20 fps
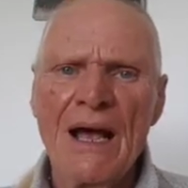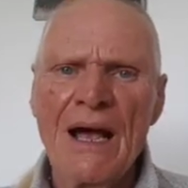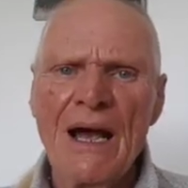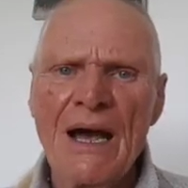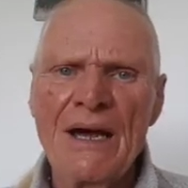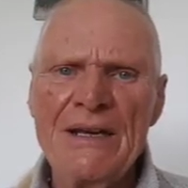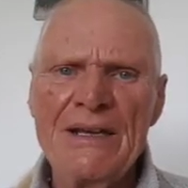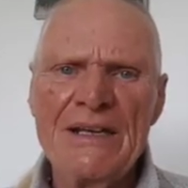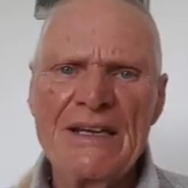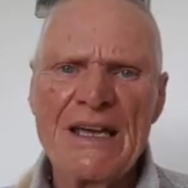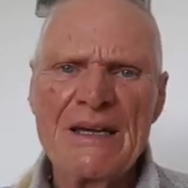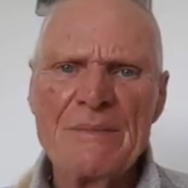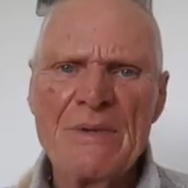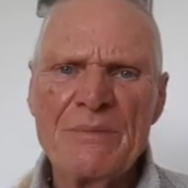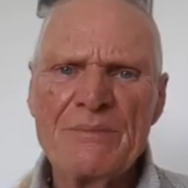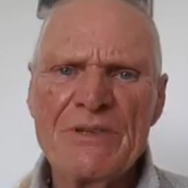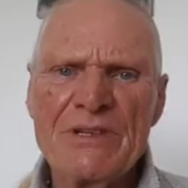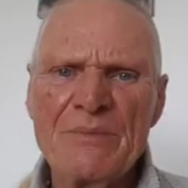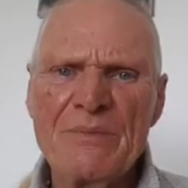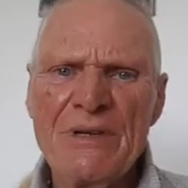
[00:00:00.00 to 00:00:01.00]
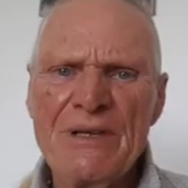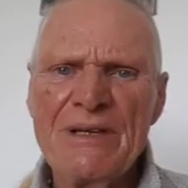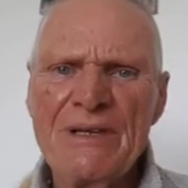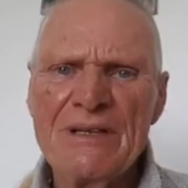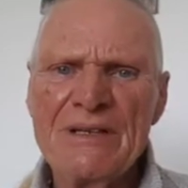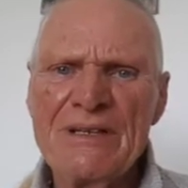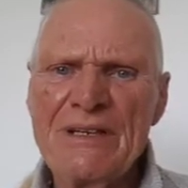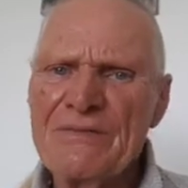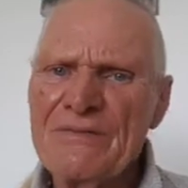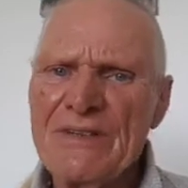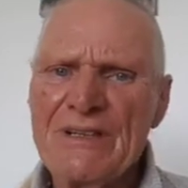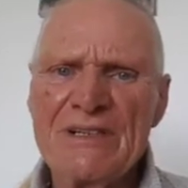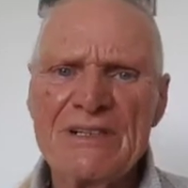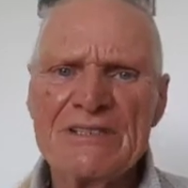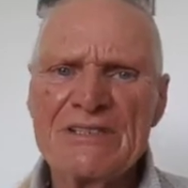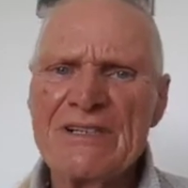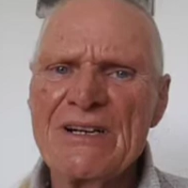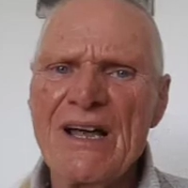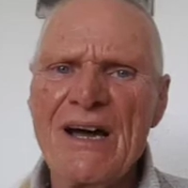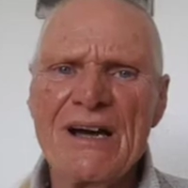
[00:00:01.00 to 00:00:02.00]
and he came up to me and lifted
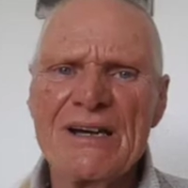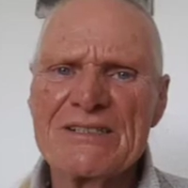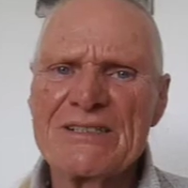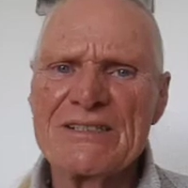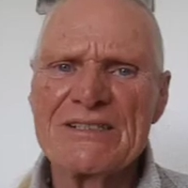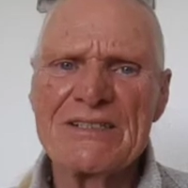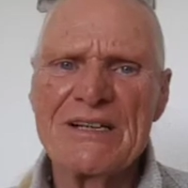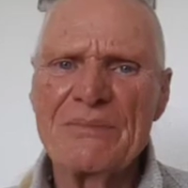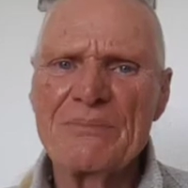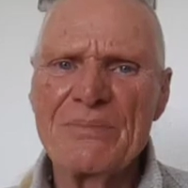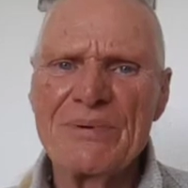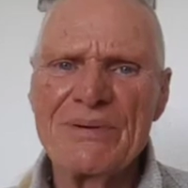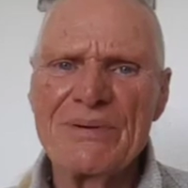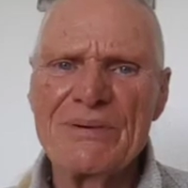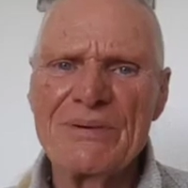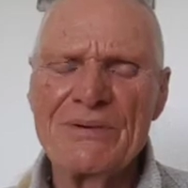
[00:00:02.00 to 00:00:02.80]
his glasses up